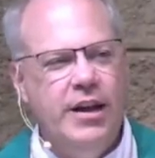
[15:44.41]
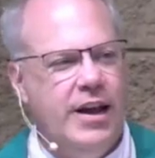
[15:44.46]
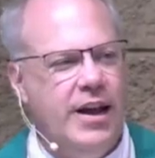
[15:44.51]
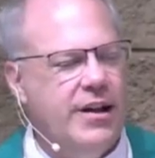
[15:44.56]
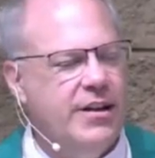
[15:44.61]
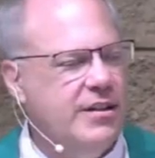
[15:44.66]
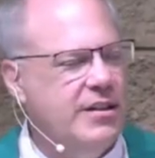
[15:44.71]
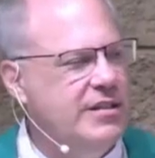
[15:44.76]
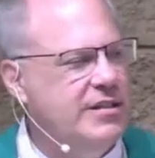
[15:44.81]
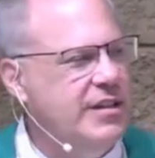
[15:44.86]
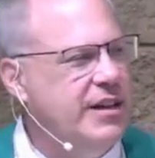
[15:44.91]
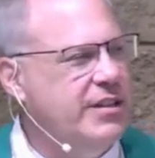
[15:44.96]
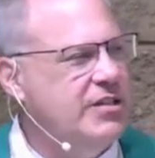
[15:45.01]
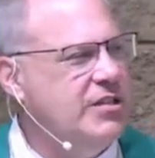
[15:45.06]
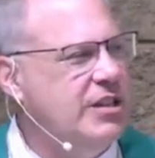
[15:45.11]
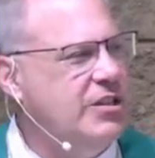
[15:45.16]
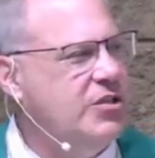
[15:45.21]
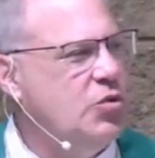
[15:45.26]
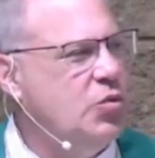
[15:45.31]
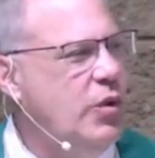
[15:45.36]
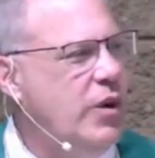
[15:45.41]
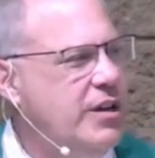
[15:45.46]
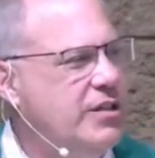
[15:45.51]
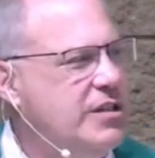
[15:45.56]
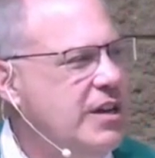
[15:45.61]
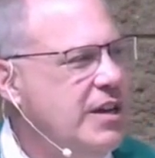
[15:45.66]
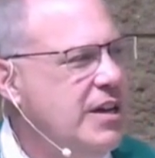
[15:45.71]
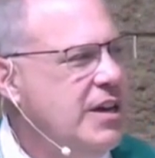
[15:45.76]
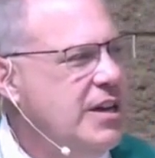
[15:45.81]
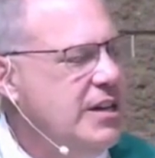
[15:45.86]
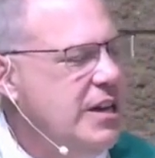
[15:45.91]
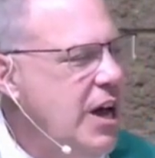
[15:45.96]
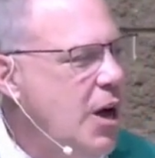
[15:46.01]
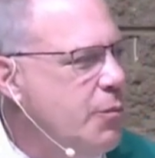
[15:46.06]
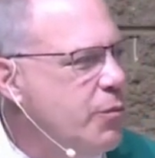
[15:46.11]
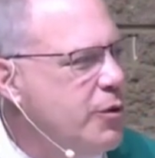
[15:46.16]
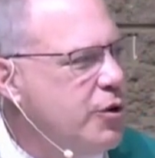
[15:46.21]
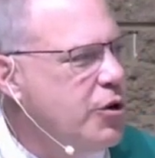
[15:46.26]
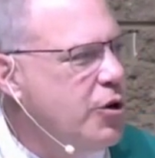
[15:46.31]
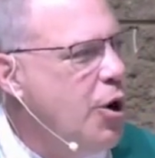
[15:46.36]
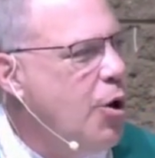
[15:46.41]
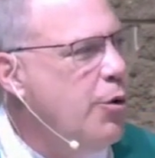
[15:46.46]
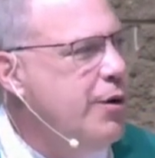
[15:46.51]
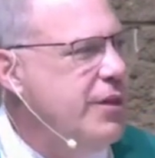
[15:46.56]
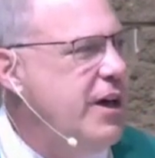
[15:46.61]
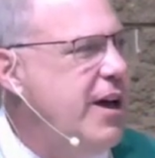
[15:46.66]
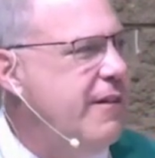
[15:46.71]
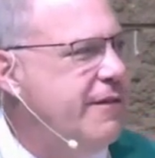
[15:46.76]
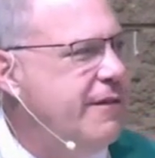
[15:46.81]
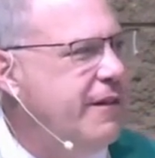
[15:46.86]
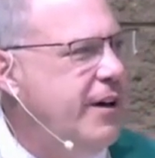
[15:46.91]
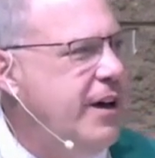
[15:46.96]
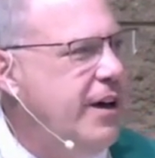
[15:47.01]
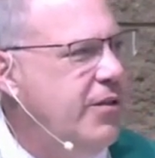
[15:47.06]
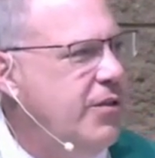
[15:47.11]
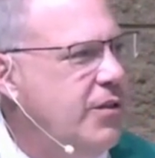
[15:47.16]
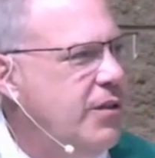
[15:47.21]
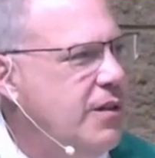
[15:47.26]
at these next six weeks to help grow in that faith.